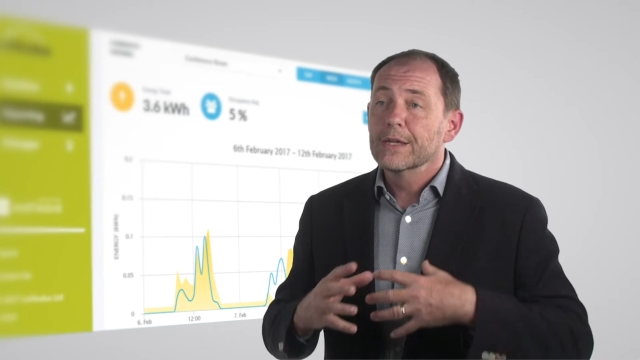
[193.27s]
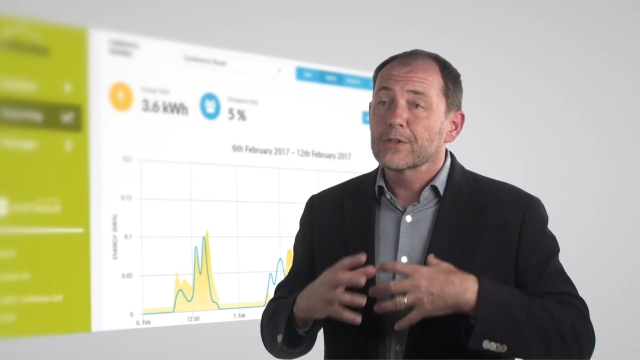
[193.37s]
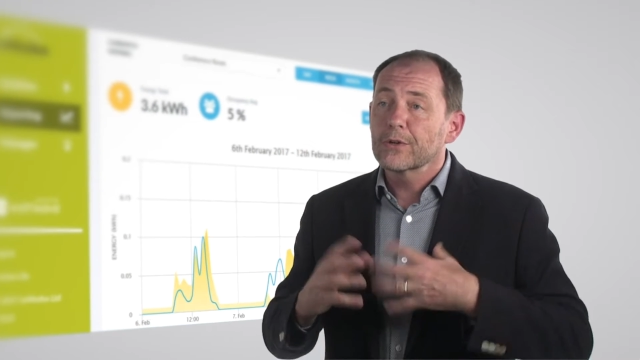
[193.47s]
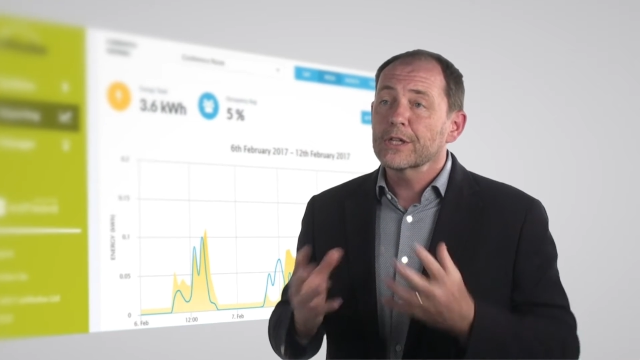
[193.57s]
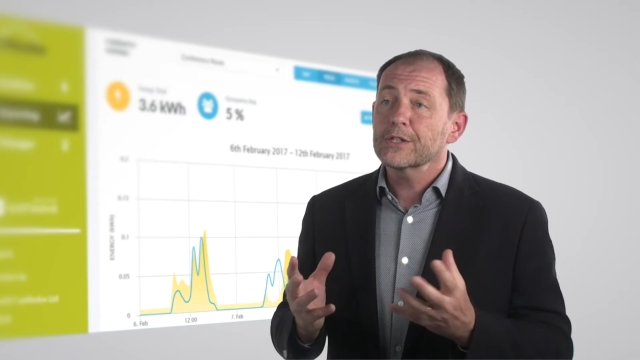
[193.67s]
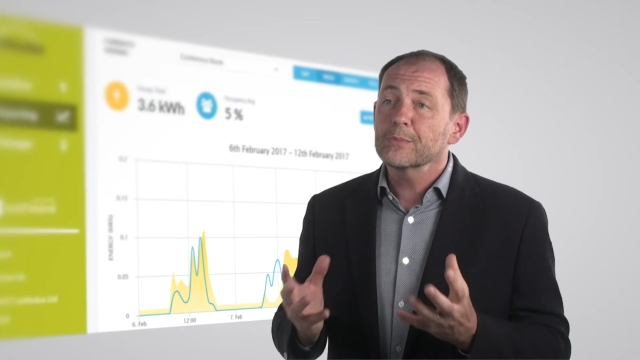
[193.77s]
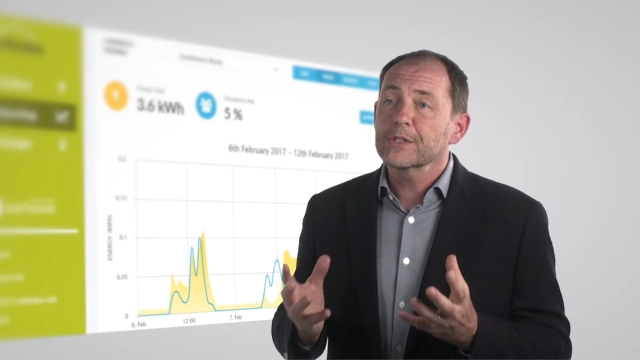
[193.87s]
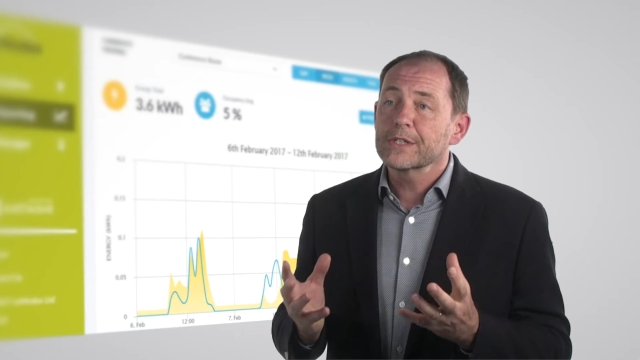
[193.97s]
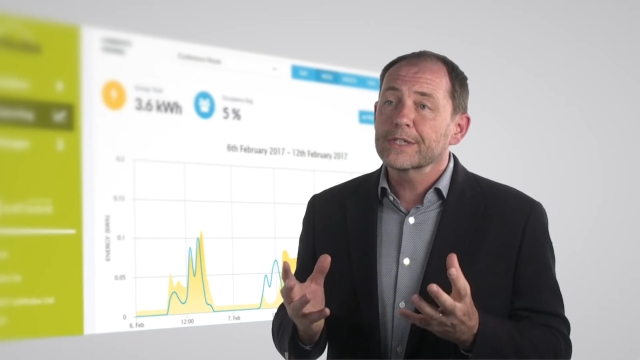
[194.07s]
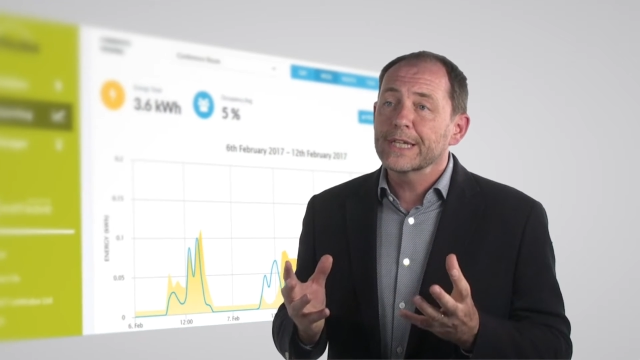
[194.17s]
So
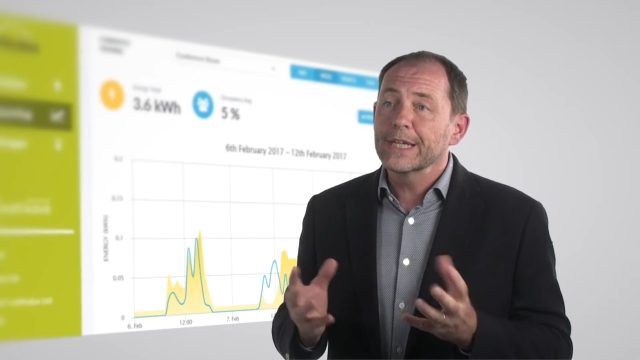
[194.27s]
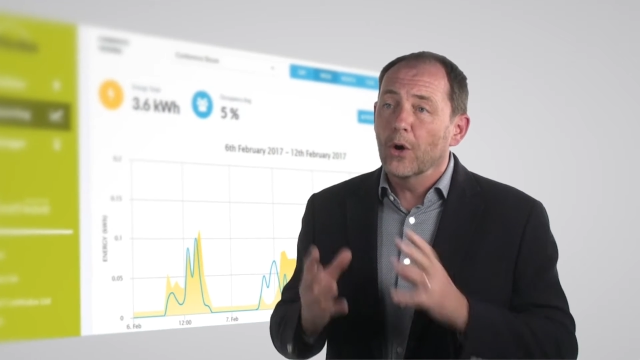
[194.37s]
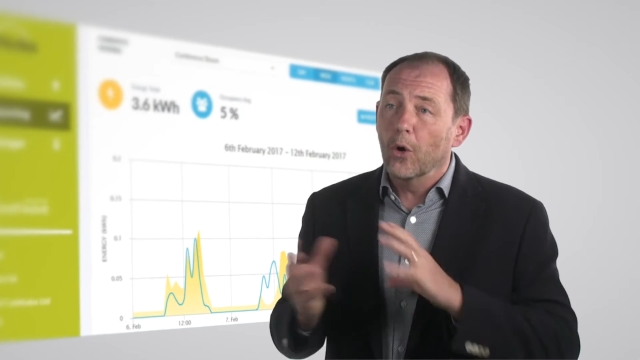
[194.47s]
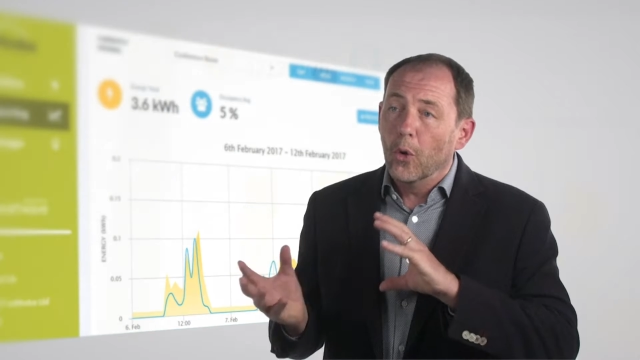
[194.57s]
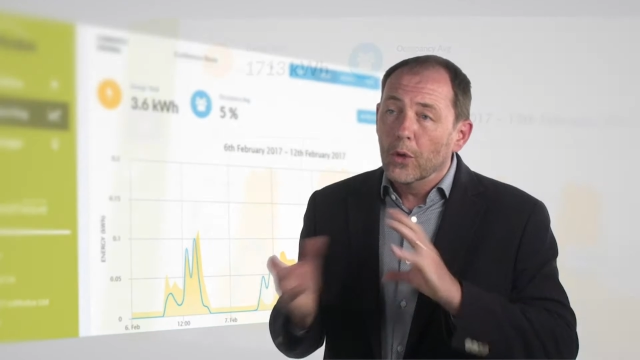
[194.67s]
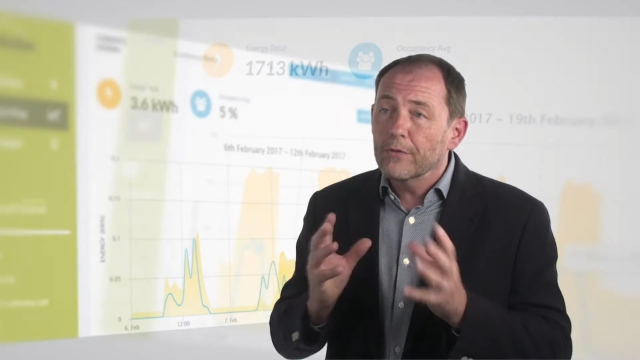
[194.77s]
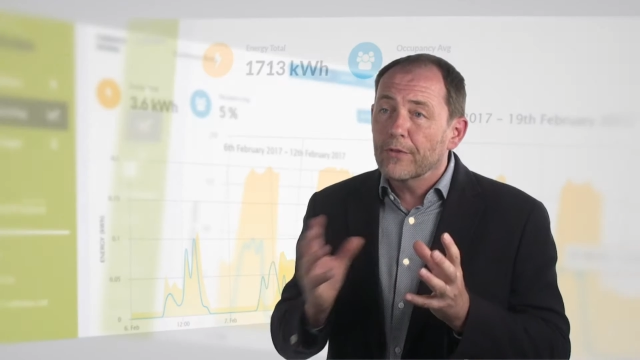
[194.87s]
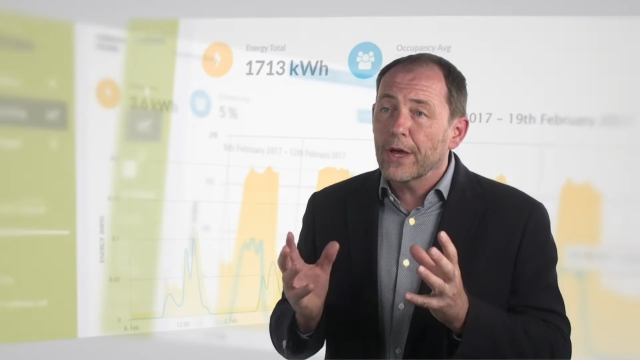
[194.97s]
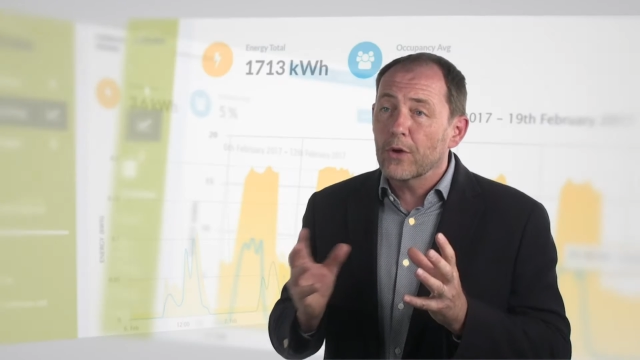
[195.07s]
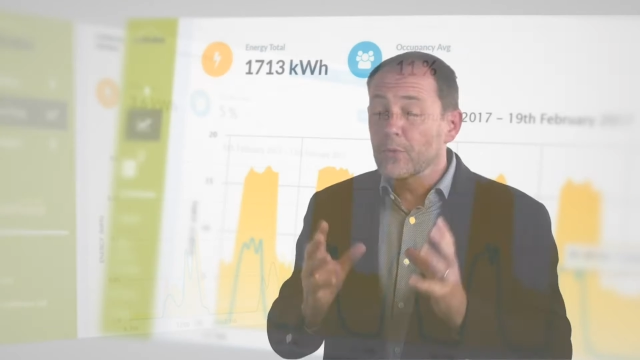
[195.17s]
customers can see all
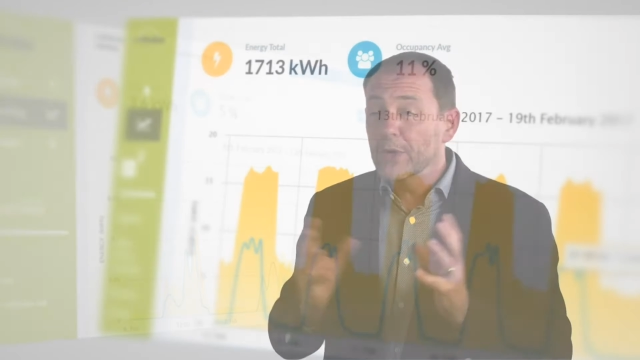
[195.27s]
of their